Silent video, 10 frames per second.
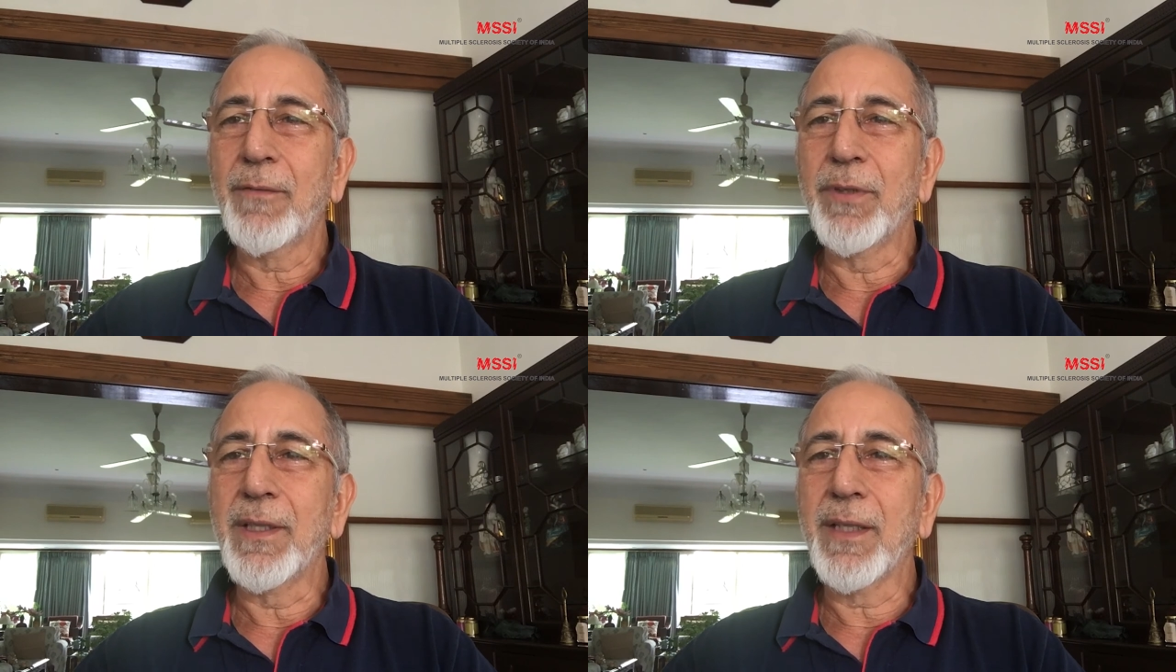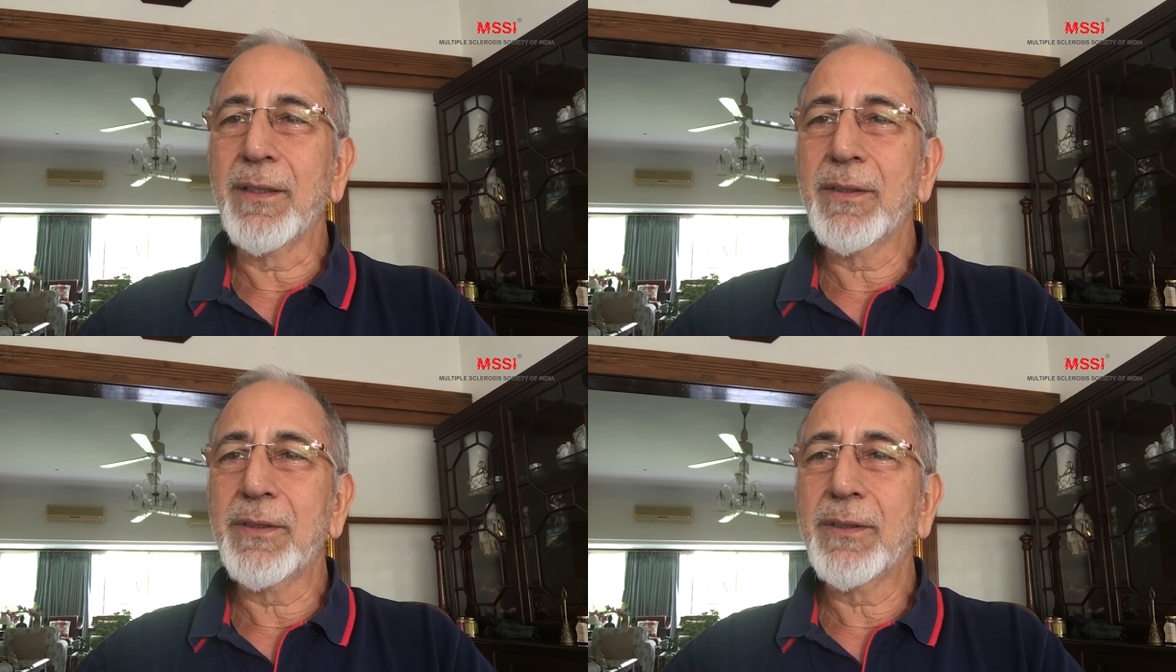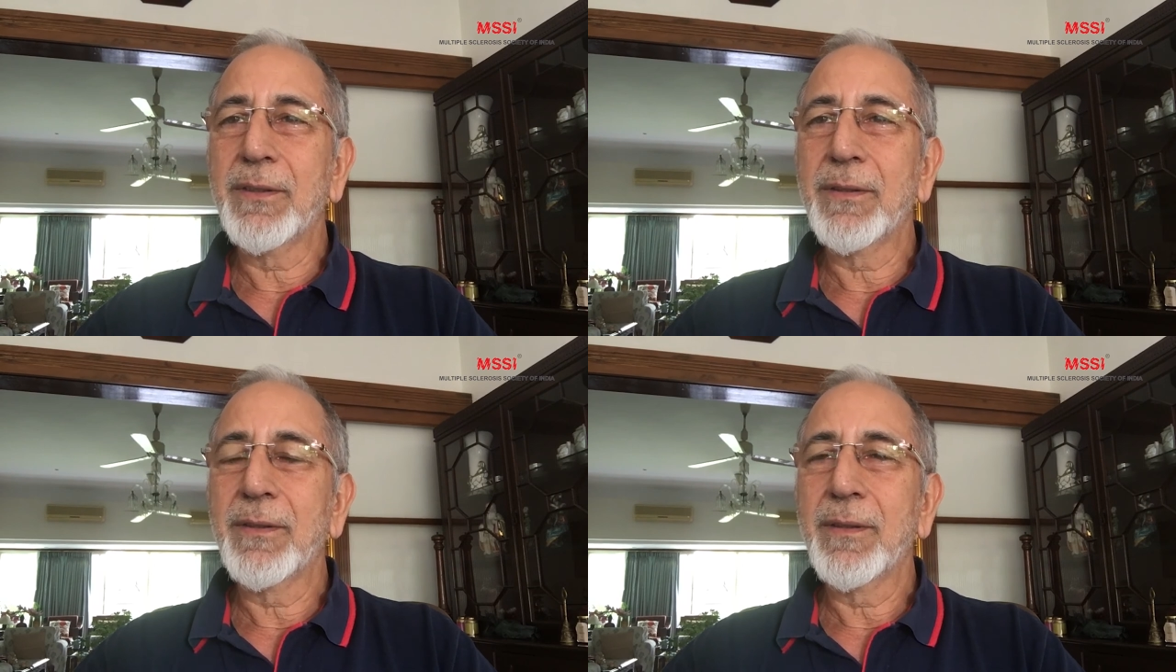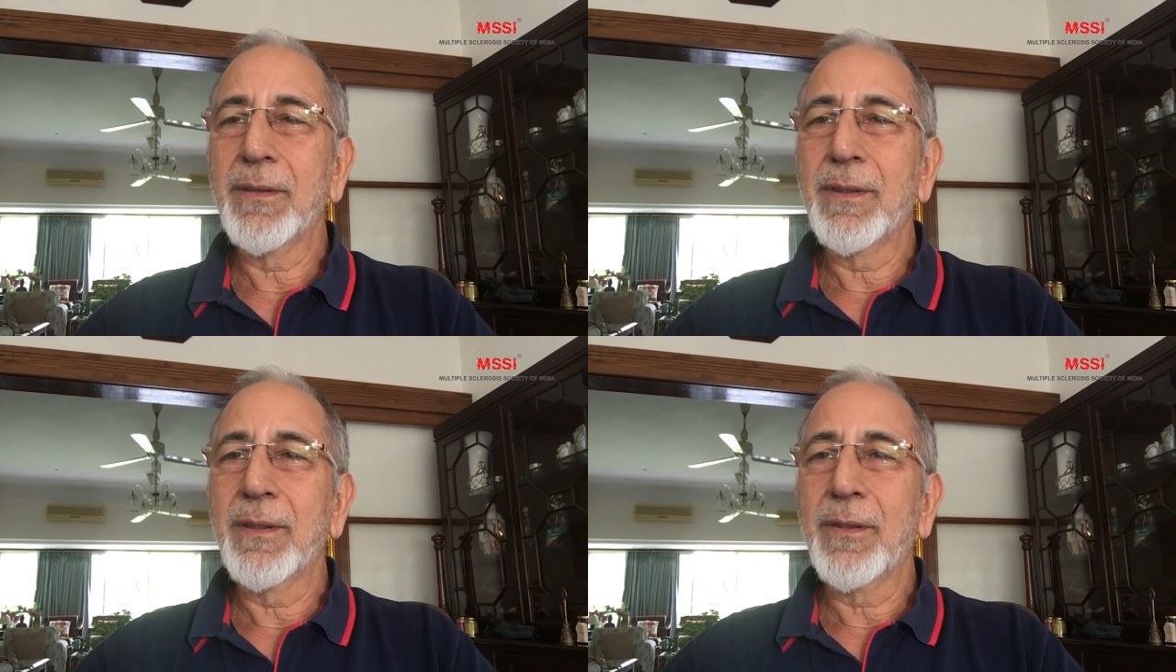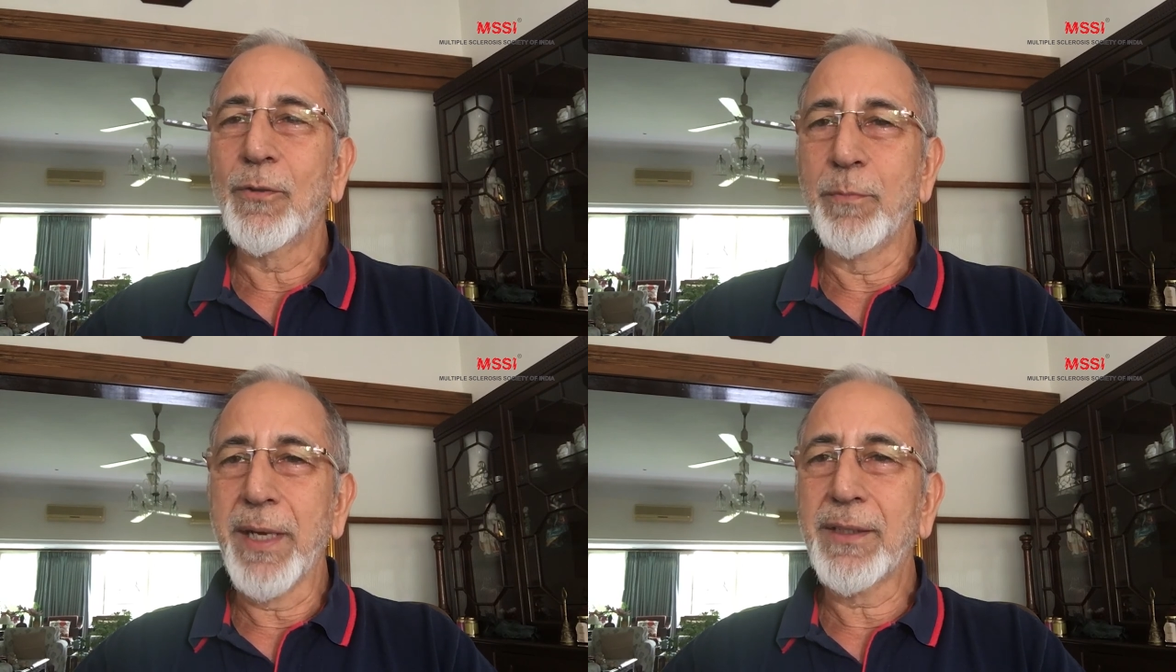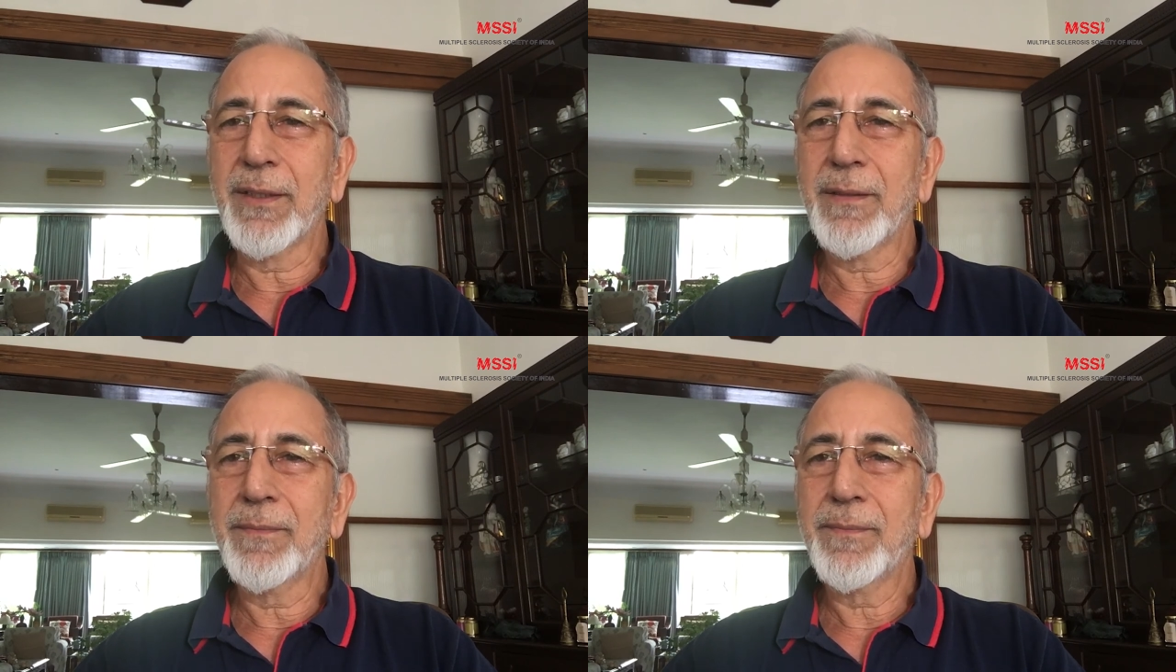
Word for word: with others, who matter,